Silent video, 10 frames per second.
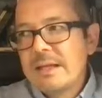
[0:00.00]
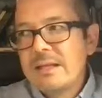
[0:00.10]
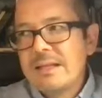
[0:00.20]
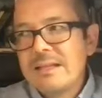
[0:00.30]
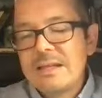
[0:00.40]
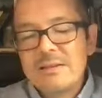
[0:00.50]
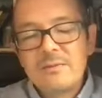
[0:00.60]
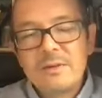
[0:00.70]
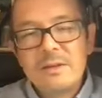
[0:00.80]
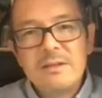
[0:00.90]
it
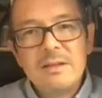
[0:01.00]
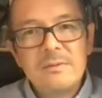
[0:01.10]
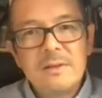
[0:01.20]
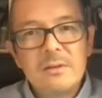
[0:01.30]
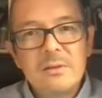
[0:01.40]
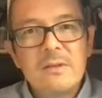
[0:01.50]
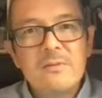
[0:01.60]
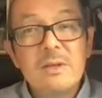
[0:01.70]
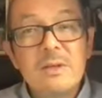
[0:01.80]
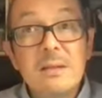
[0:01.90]
gets very difficult
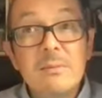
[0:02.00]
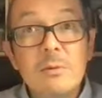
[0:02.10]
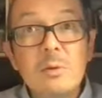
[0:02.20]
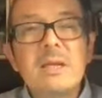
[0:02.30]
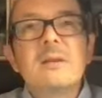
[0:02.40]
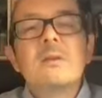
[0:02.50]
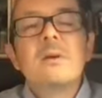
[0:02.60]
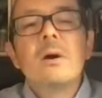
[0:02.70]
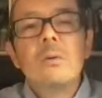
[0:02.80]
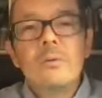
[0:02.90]
if you keep looking at
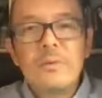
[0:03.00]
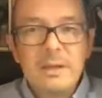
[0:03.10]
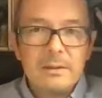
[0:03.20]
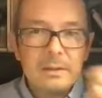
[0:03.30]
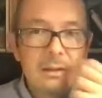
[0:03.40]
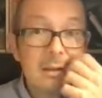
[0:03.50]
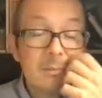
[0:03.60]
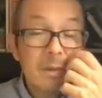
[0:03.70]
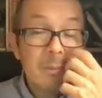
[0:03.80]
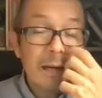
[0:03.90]
the whole thing. It
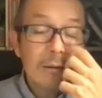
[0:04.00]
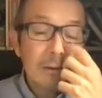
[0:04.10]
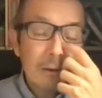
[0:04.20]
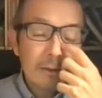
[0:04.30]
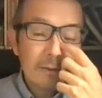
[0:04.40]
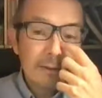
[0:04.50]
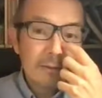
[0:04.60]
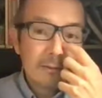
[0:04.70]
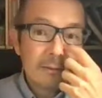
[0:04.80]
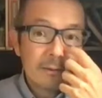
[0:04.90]
can be paralyzing,
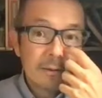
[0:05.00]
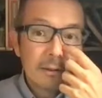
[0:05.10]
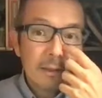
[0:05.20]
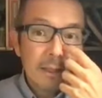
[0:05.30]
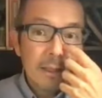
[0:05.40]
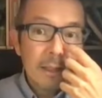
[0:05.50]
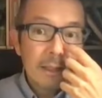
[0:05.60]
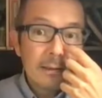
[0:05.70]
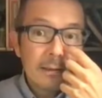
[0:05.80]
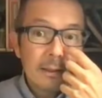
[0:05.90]

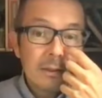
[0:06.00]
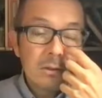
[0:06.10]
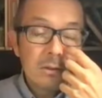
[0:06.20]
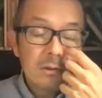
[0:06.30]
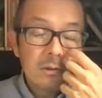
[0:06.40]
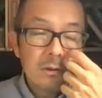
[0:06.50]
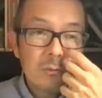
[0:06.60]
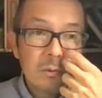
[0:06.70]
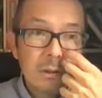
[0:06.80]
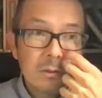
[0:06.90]
and you just
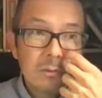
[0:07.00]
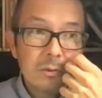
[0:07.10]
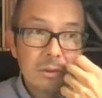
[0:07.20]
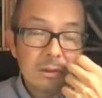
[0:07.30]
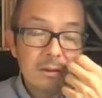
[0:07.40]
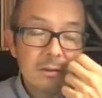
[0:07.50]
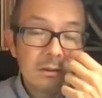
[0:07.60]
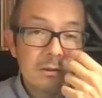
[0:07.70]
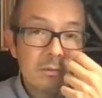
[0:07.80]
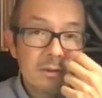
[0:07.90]
don't really want to
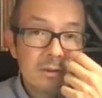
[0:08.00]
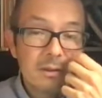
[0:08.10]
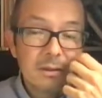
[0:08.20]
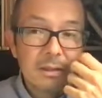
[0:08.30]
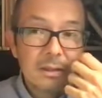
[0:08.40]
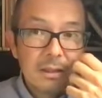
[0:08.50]
continue with it.